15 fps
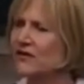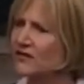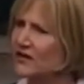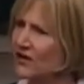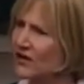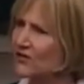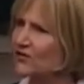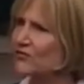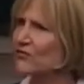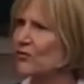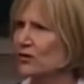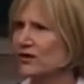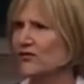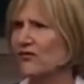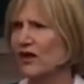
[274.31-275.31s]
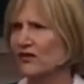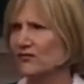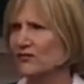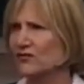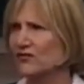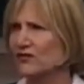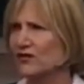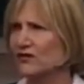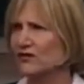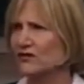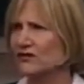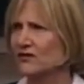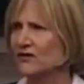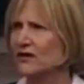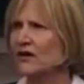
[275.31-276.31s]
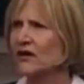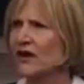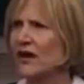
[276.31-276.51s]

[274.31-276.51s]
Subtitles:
and the other 45%.